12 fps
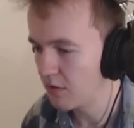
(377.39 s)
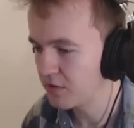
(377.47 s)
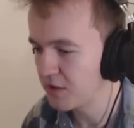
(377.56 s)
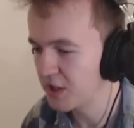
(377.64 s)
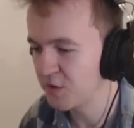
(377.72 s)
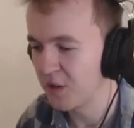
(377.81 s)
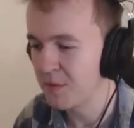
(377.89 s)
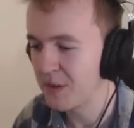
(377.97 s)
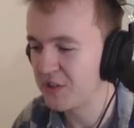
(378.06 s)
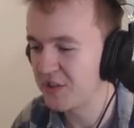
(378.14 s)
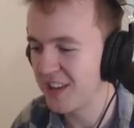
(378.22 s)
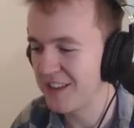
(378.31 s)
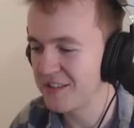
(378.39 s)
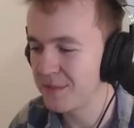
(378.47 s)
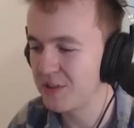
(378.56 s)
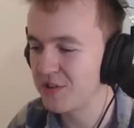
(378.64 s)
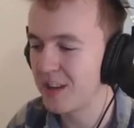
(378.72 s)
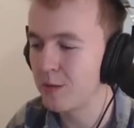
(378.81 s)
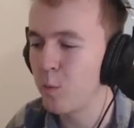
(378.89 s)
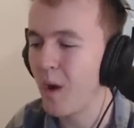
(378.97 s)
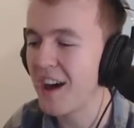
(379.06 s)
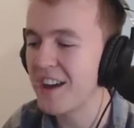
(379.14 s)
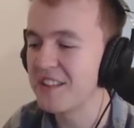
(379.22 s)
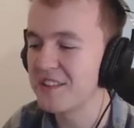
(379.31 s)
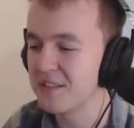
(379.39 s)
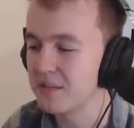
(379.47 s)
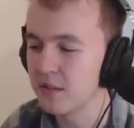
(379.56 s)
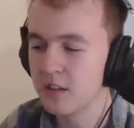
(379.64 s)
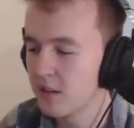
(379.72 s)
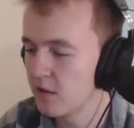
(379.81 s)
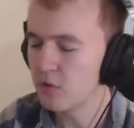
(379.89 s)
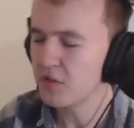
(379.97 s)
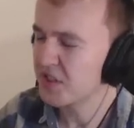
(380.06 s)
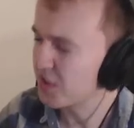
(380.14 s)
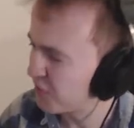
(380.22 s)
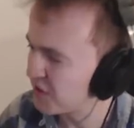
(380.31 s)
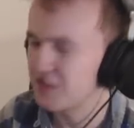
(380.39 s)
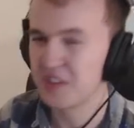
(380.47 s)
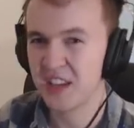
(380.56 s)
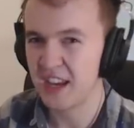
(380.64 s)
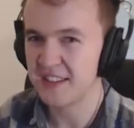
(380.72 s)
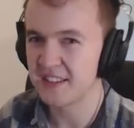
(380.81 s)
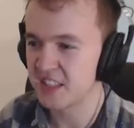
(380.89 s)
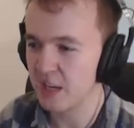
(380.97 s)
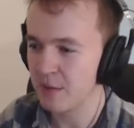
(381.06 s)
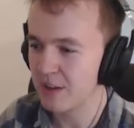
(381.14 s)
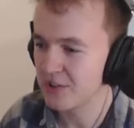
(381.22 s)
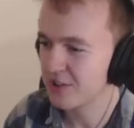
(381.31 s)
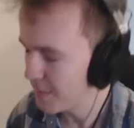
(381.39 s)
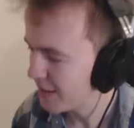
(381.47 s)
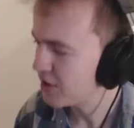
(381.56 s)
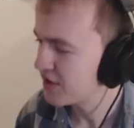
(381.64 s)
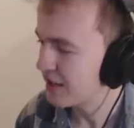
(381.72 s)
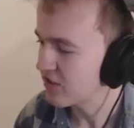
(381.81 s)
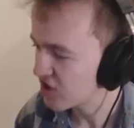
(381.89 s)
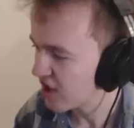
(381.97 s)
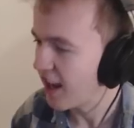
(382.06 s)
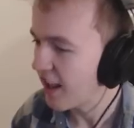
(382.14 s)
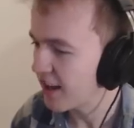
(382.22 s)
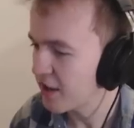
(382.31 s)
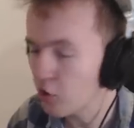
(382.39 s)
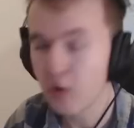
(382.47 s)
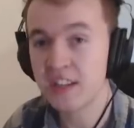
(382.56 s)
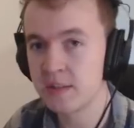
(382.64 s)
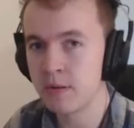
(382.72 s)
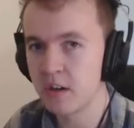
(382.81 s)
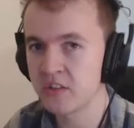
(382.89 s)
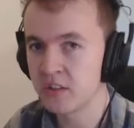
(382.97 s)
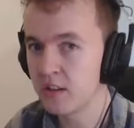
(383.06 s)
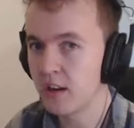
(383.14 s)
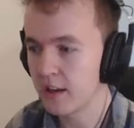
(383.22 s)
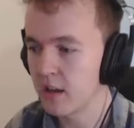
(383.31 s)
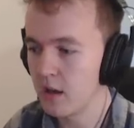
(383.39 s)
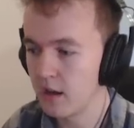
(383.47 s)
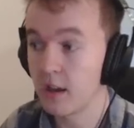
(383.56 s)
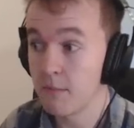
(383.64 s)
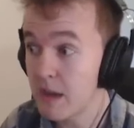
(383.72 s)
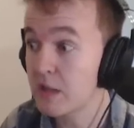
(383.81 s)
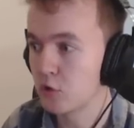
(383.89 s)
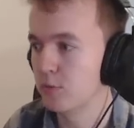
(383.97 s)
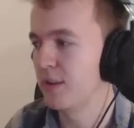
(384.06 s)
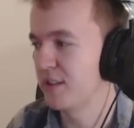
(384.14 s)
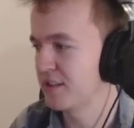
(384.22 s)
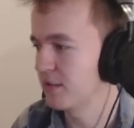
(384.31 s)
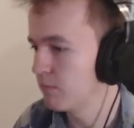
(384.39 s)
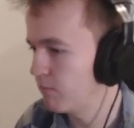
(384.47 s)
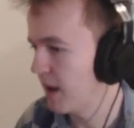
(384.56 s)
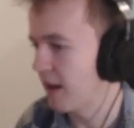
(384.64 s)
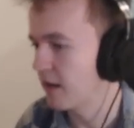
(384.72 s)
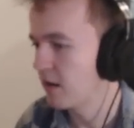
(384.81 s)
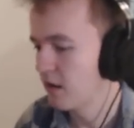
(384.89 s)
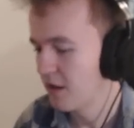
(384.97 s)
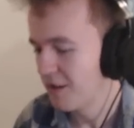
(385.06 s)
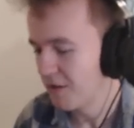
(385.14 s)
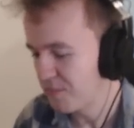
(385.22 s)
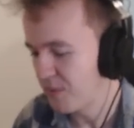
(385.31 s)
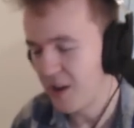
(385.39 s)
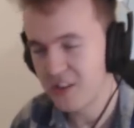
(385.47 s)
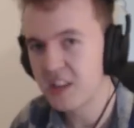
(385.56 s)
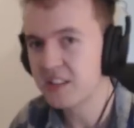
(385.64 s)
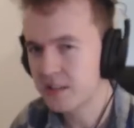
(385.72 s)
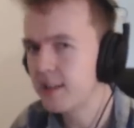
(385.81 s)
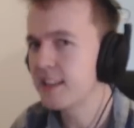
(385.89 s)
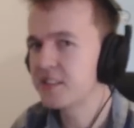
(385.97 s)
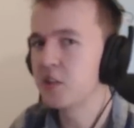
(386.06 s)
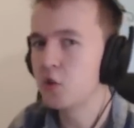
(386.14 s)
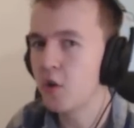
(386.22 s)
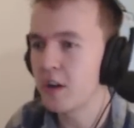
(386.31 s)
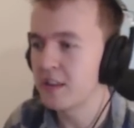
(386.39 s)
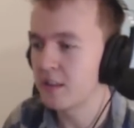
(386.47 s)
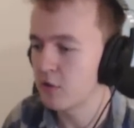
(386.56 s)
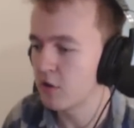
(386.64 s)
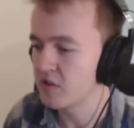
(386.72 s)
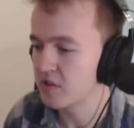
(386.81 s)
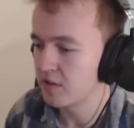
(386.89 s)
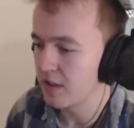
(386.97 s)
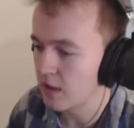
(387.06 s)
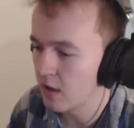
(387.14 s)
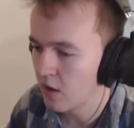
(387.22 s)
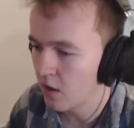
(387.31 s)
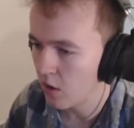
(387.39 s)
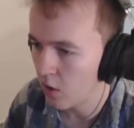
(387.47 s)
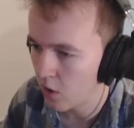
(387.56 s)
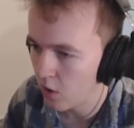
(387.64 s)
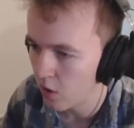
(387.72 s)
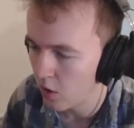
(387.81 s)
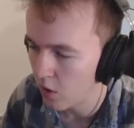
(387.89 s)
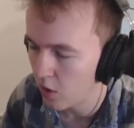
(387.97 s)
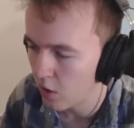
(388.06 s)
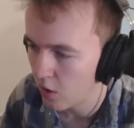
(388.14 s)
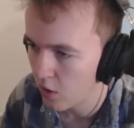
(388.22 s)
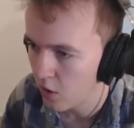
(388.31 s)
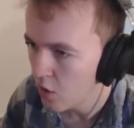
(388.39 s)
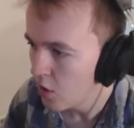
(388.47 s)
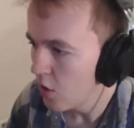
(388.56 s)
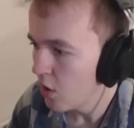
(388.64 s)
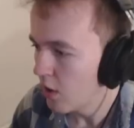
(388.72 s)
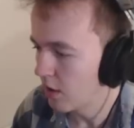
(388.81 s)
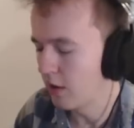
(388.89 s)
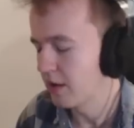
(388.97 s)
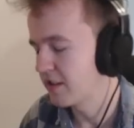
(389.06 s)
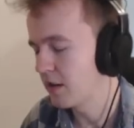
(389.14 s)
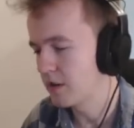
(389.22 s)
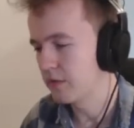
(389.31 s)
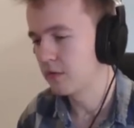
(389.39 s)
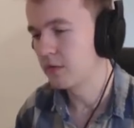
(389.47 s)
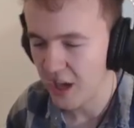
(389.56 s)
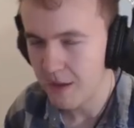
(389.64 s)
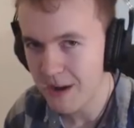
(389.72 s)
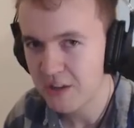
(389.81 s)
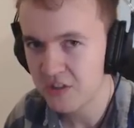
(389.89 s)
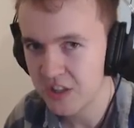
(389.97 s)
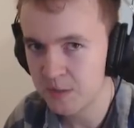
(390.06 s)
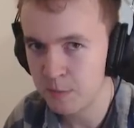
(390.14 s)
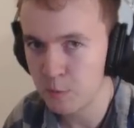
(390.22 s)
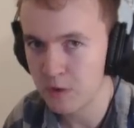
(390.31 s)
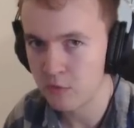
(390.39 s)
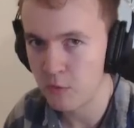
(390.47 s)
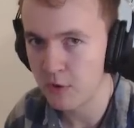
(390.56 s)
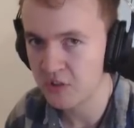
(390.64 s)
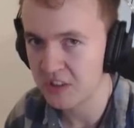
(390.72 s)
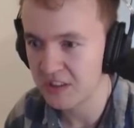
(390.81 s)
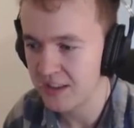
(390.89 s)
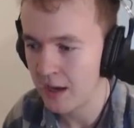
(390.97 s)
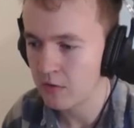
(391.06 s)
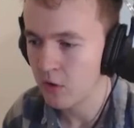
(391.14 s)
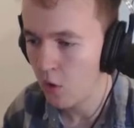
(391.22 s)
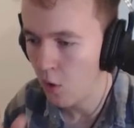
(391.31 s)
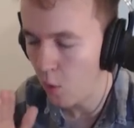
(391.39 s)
I'll do this one. It makes you sound, makes you sound wise and not sophisticated so much. It makes you sound slightly like a crazy person, like a like a mental person. But, but it's less annoying than constantly. Oh, I can't even. Okay, imagine this, but with a robotic sound.